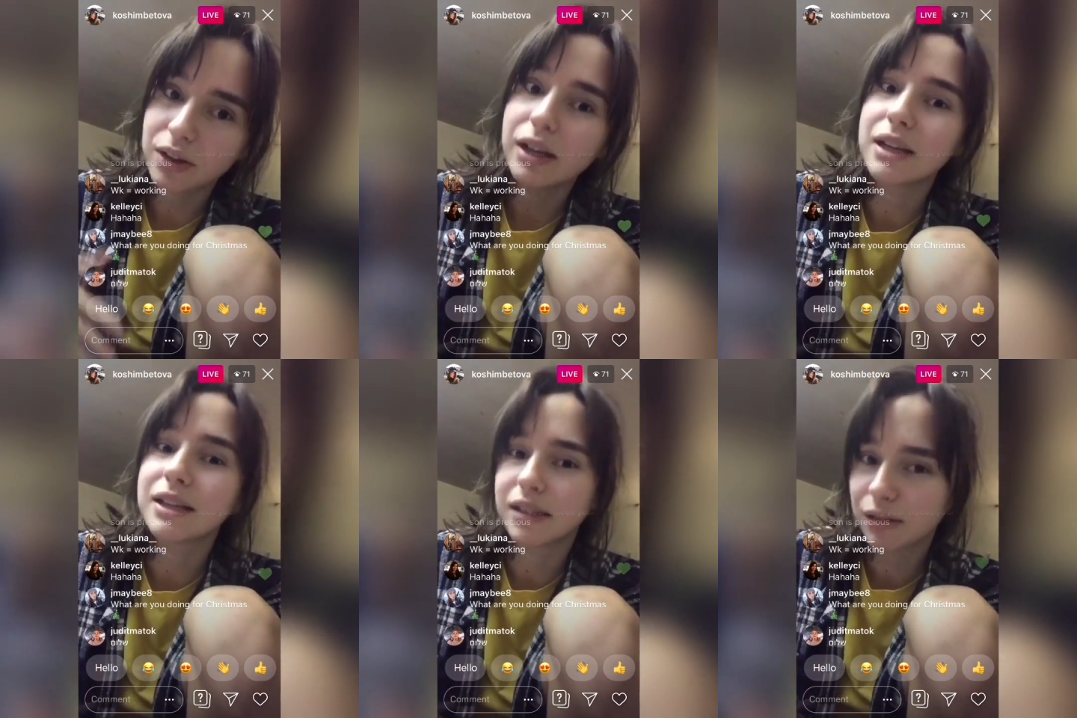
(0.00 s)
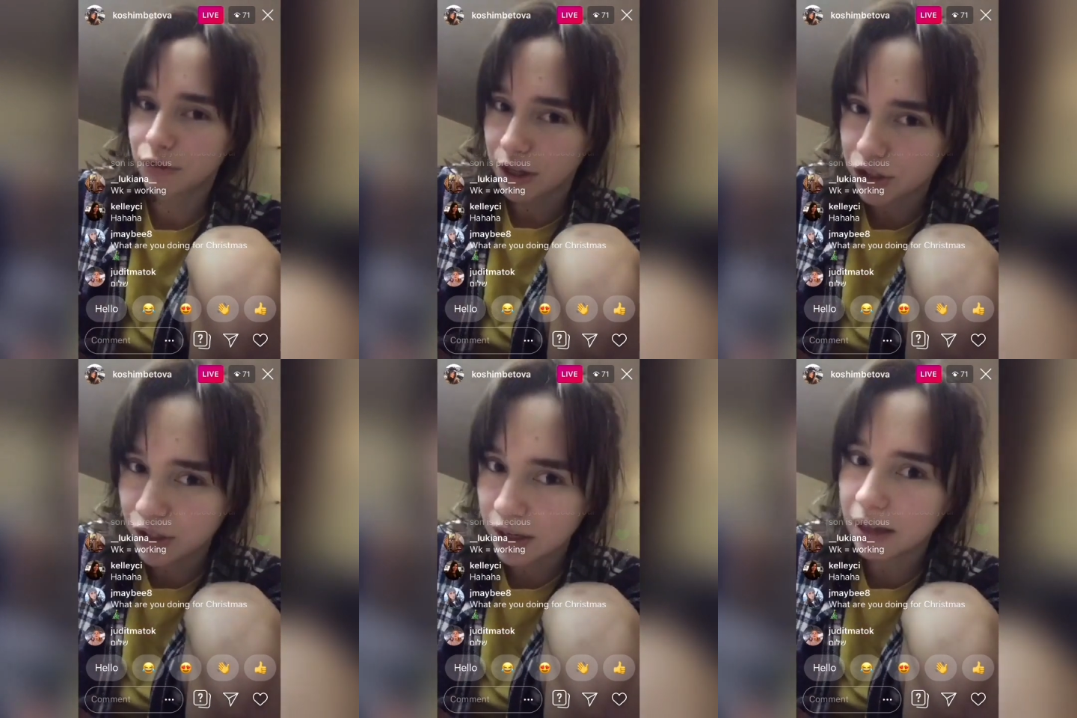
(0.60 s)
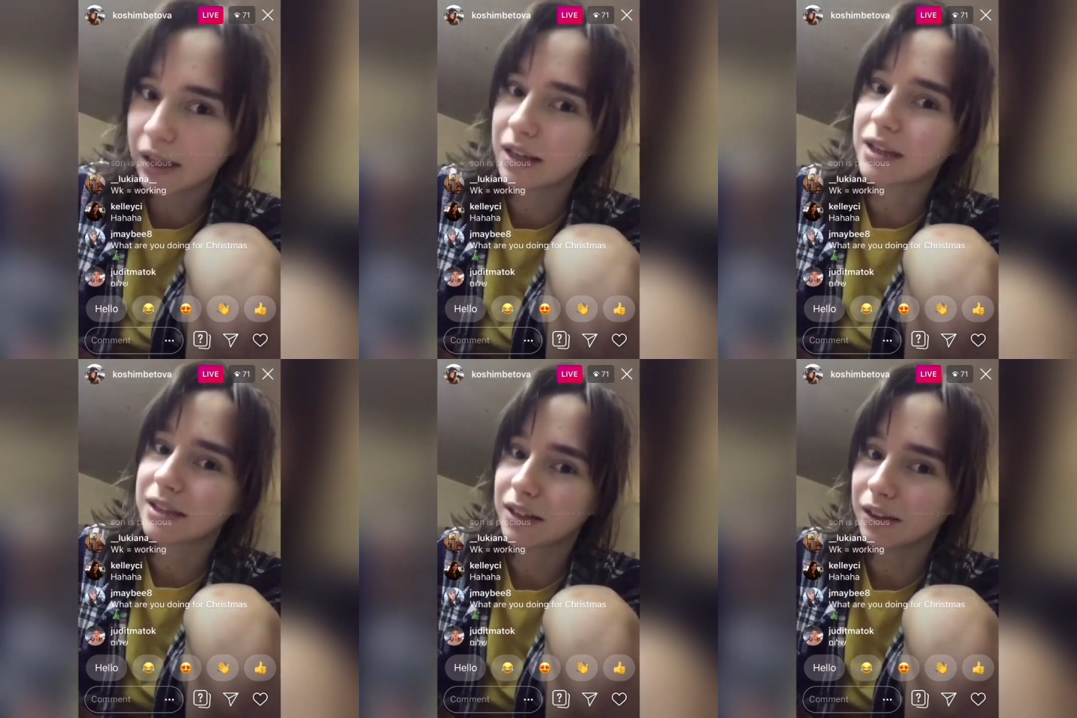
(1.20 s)
He's still Richie, and
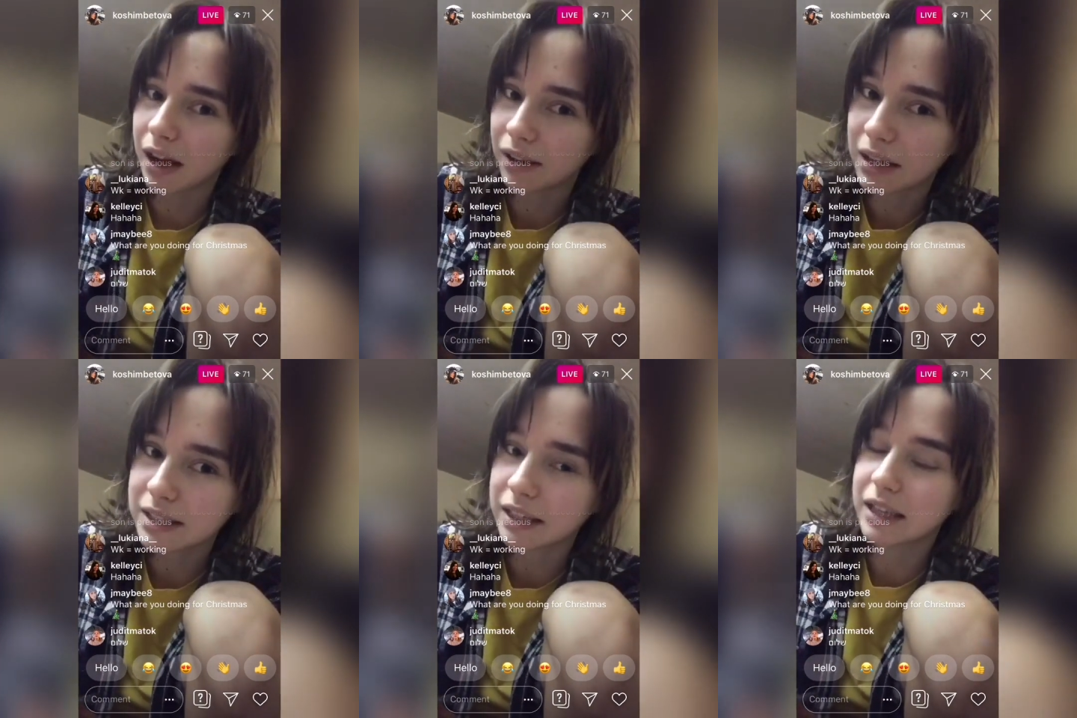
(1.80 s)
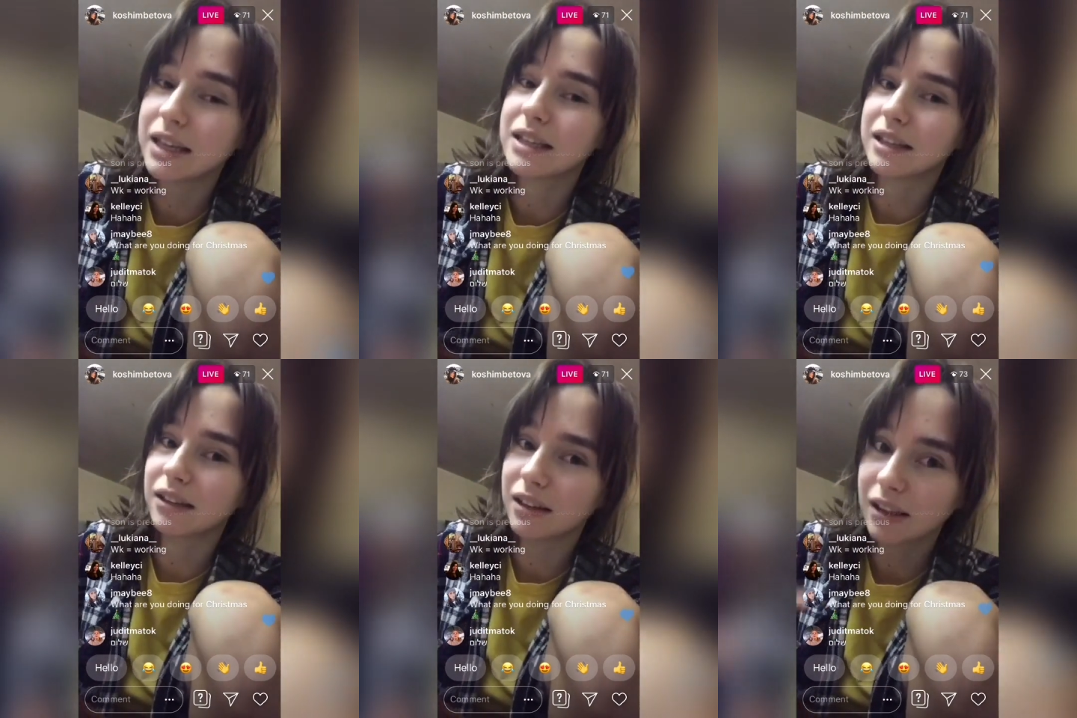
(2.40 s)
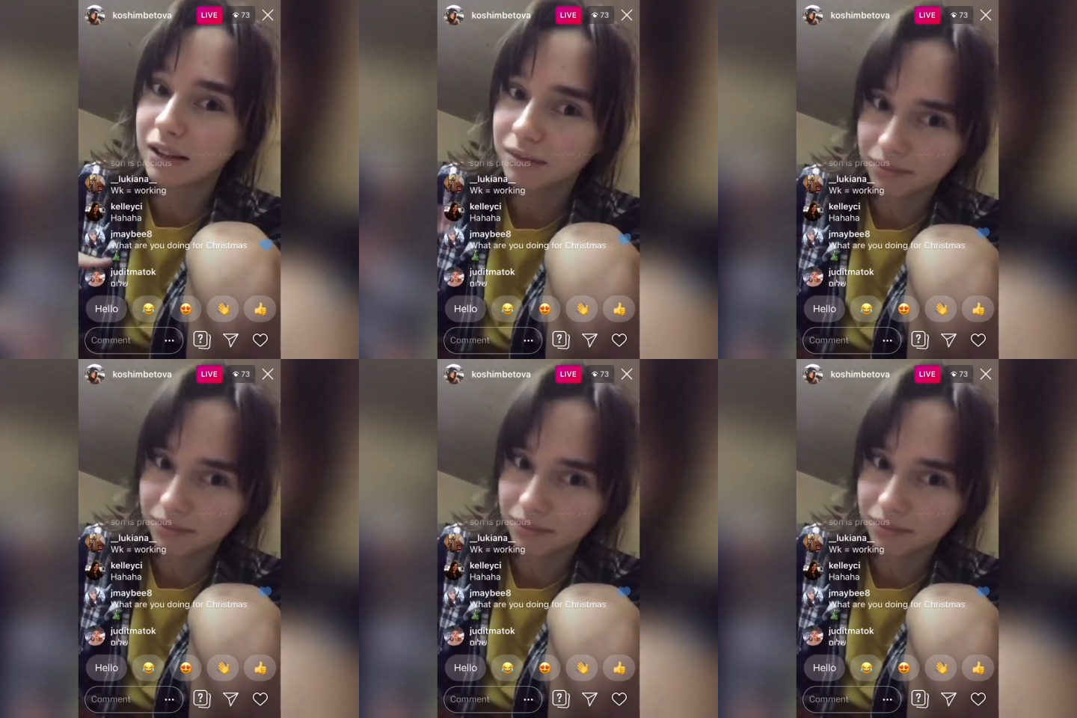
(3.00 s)
he's still Alex, and he's still